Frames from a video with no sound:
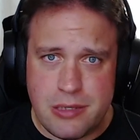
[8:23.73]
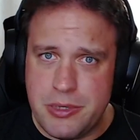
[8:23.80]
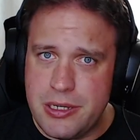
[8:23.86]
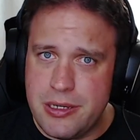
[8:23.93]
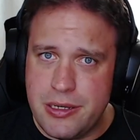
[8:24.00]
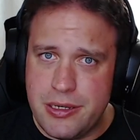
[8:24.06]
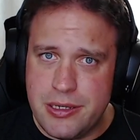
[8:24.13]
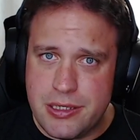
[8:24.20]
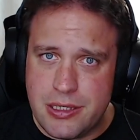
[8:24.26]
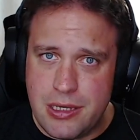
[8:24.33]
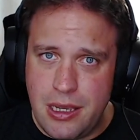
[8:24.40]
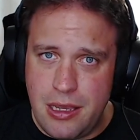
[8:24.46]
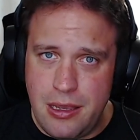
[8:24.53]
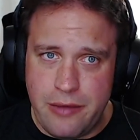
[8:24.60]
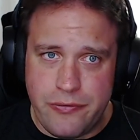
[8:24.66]
Because
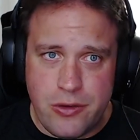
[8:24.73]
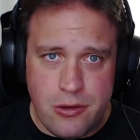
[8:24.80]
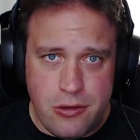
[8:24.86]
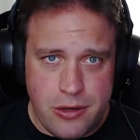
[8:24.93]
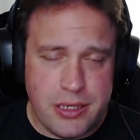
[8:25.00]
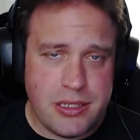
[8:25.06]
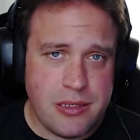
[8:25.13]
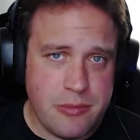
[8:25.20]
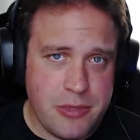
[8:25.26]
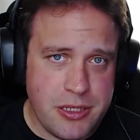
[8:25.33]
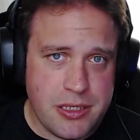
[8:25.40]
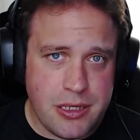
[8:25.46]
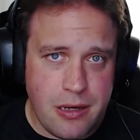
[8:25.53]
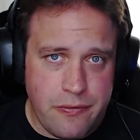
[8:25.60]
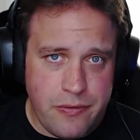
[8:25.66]
if you look at some of the
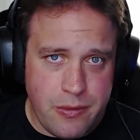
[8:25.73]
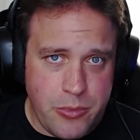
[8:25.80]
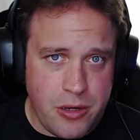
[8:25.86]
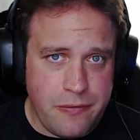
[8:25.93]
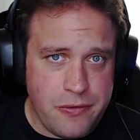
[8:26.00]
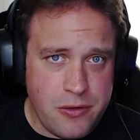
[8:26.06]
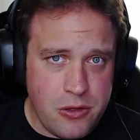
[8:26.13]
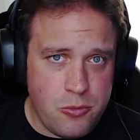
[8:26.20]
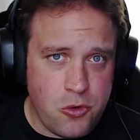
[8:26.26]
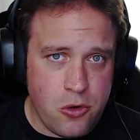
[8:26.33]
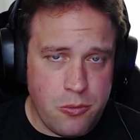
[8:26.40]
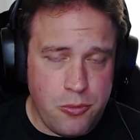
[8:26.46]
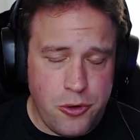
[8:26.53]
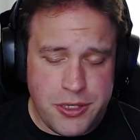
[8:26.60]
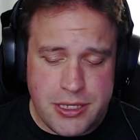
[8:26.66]
stuff that Buffalo Bore
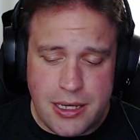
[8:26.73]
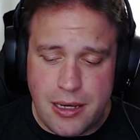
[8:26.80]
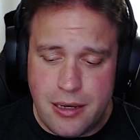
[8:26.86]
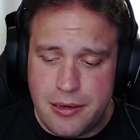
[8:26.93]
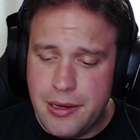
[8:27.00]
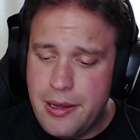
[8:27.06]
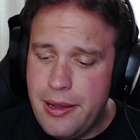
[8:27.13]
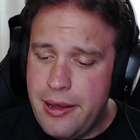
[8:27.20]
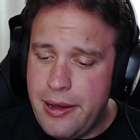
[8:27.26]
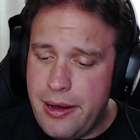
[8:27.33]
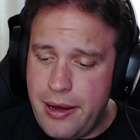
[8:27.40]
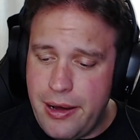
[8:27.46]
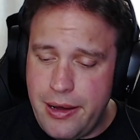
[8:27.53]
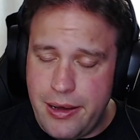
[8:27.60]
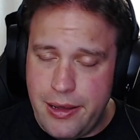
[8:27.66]
puts out,
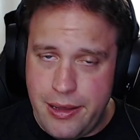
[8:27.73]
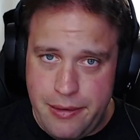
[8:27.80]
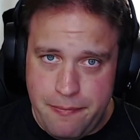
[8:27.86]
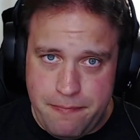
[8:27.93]
uh,